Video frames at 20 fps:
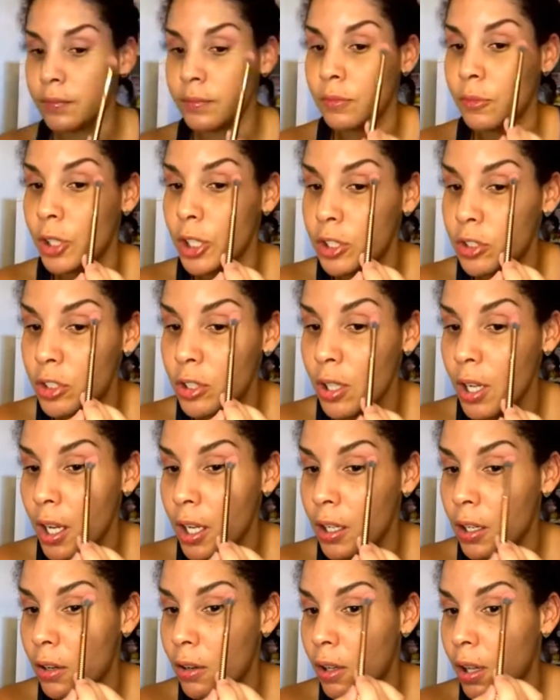which I
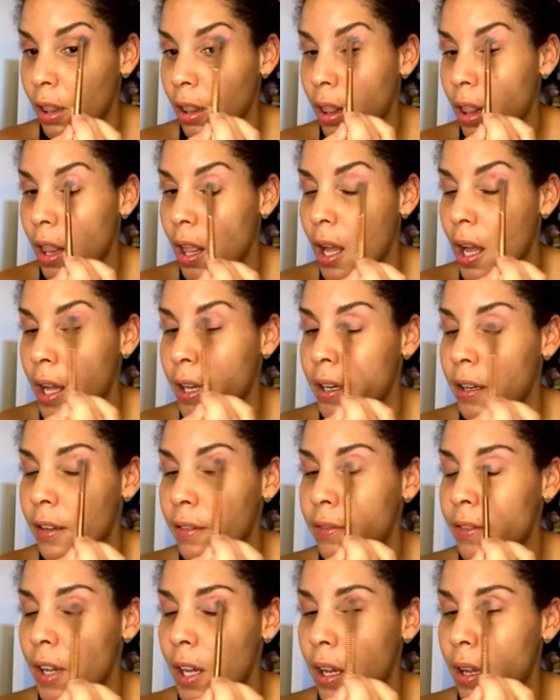know a lot
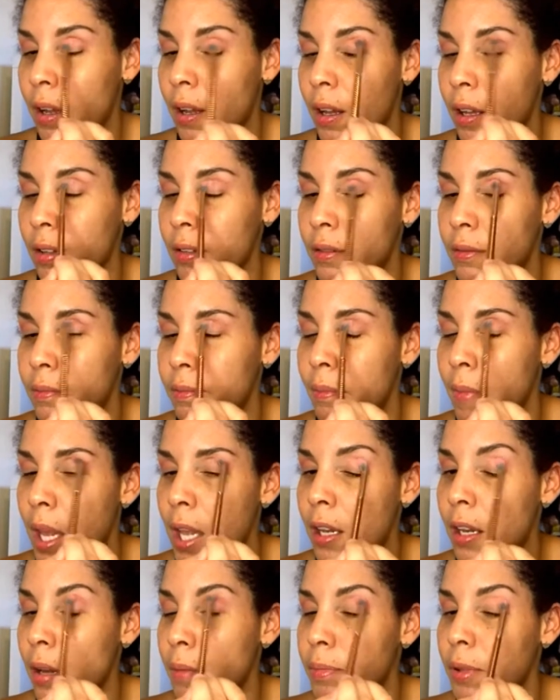of
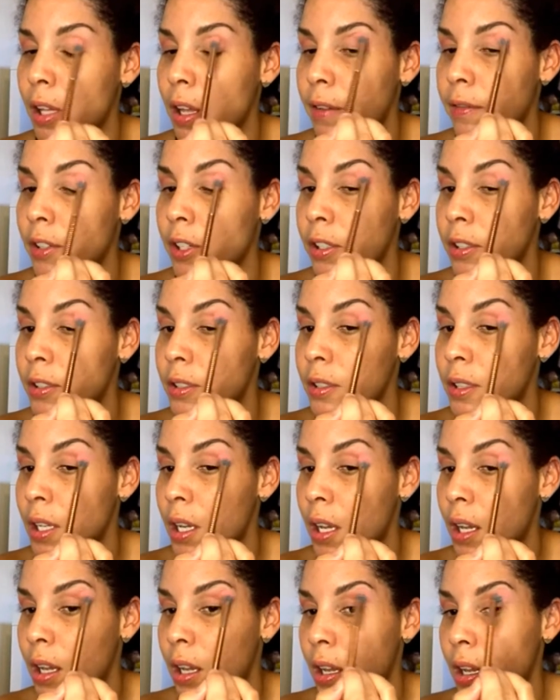makeup lovers
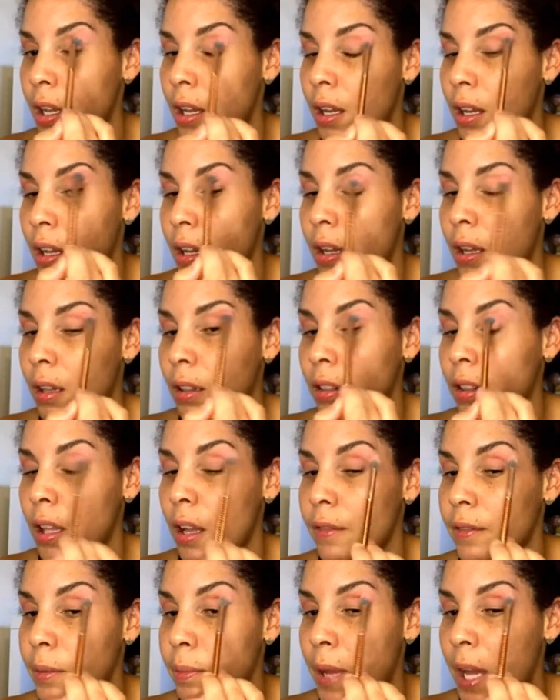
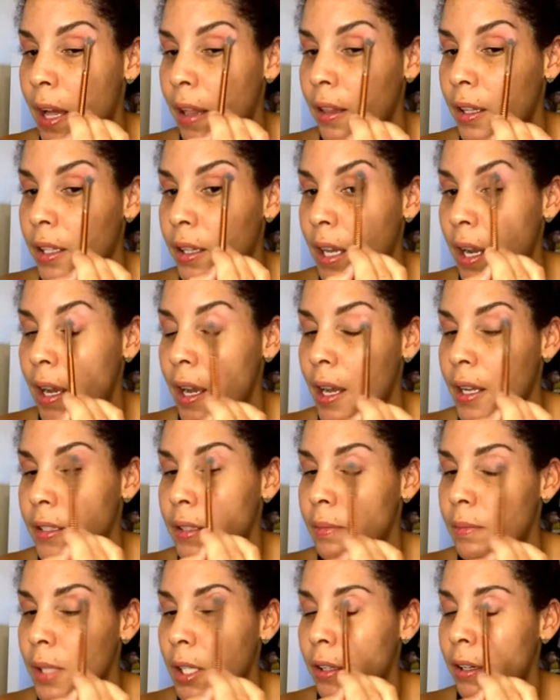love a palette that has a
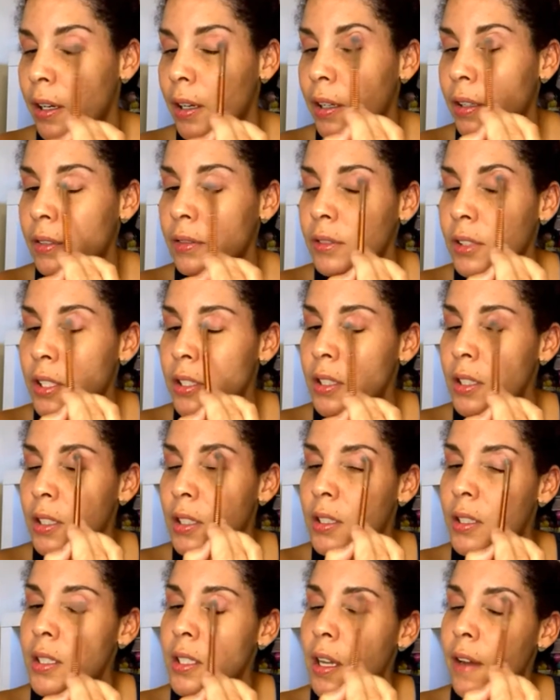mirror because
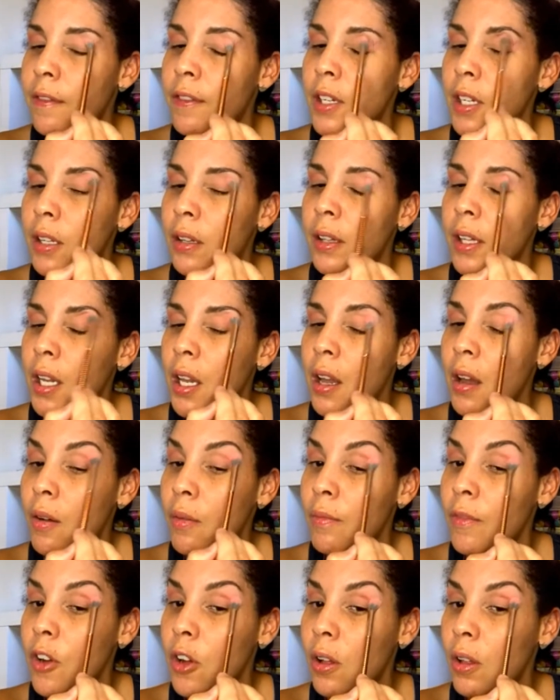it's definitely
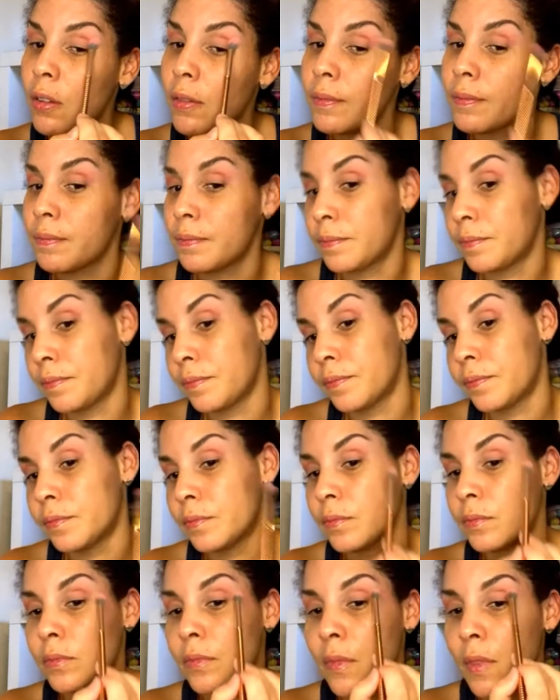helpful.
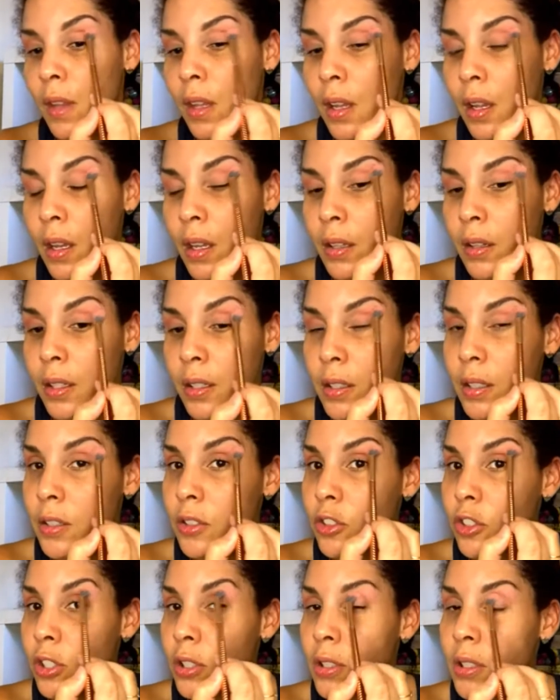This
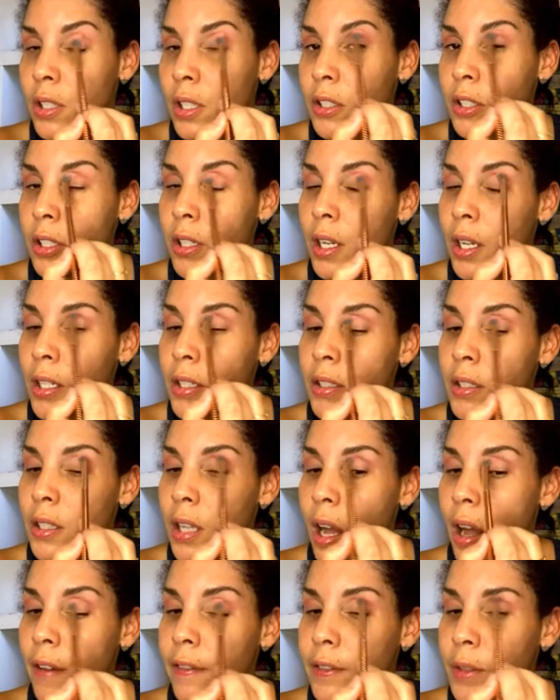is just such a nice
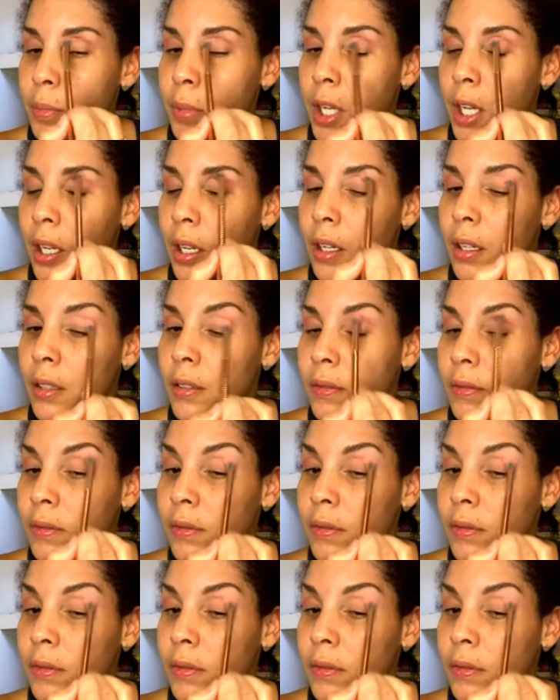soft pink.